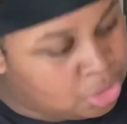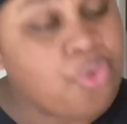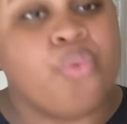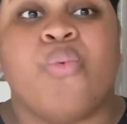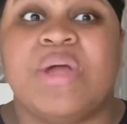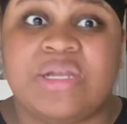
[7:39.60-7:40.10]

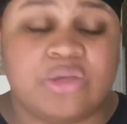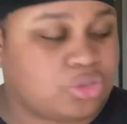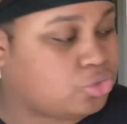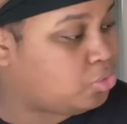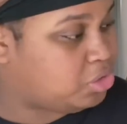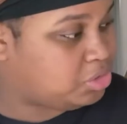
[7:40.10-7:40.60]
window
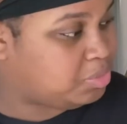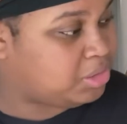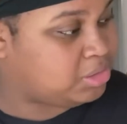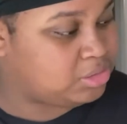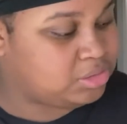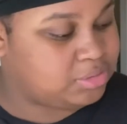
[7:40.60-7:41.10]
storage
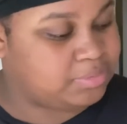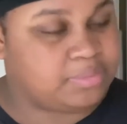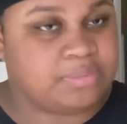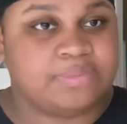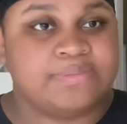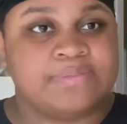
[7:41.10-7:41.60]
bins.
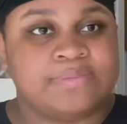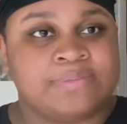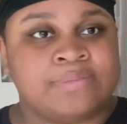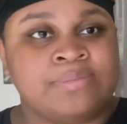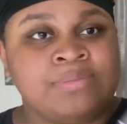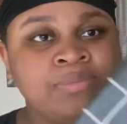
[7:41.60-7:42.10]

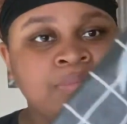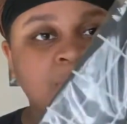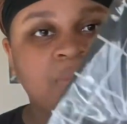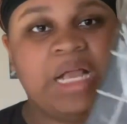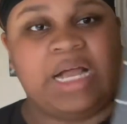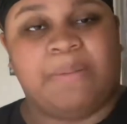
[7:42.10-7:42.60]

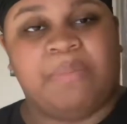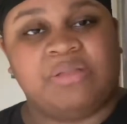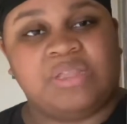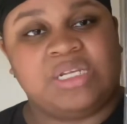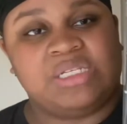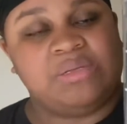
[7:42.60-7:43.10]
I got both of
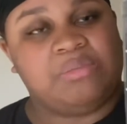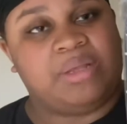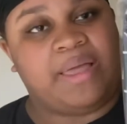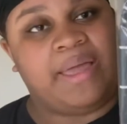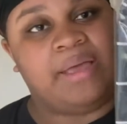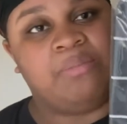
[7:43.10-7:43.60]
these in
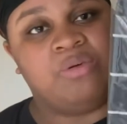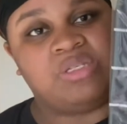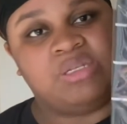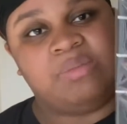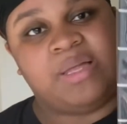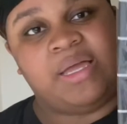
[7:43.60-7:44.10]
black, mostly
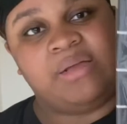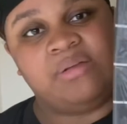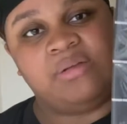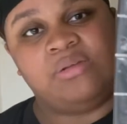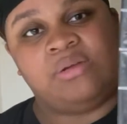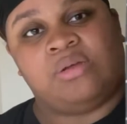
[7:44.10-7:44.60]
black.
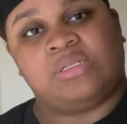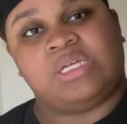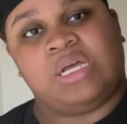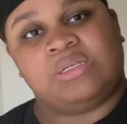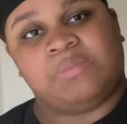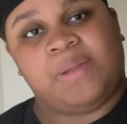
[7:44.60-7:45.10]
You know, toss
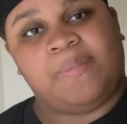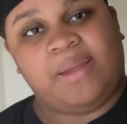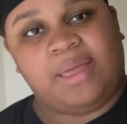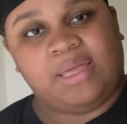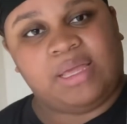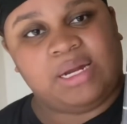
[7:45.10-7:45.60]
some of that black
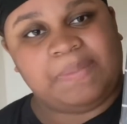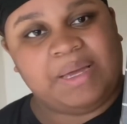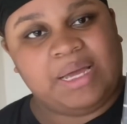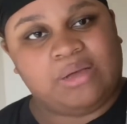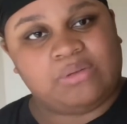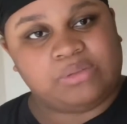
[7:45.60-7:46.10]
in my
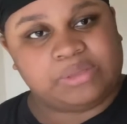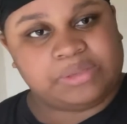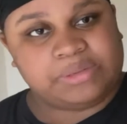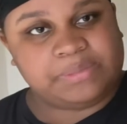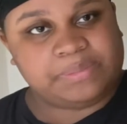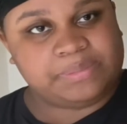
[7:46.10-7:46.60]
house.
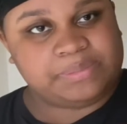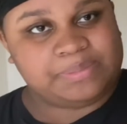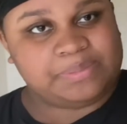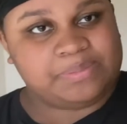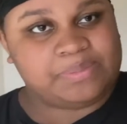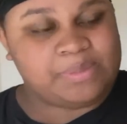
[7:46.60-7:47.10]

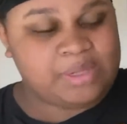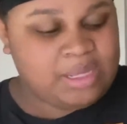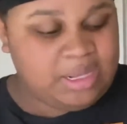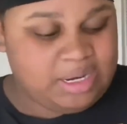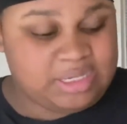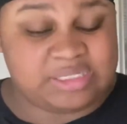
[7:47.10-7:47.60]

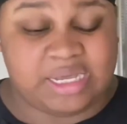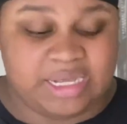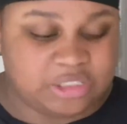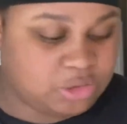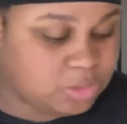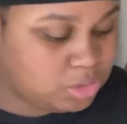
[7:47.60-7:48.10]
Since I got
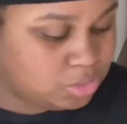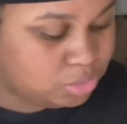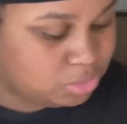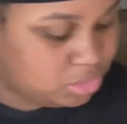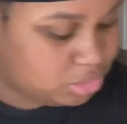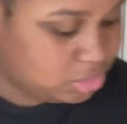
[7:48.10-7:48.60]
two of
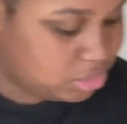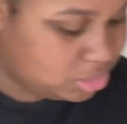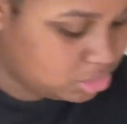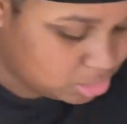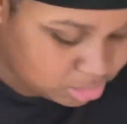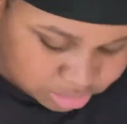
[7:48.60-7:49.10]
those,
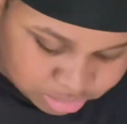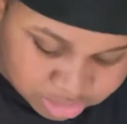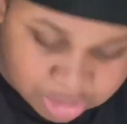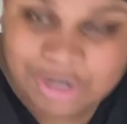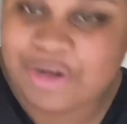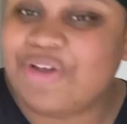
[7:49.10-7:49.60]

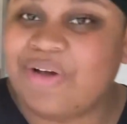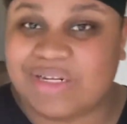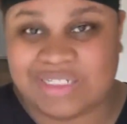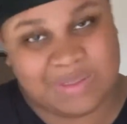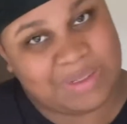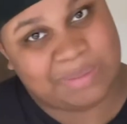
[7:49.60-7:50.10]
you're gonna see
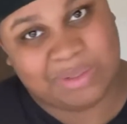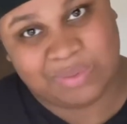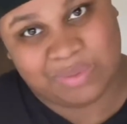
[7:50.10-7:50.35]
what I'm doing with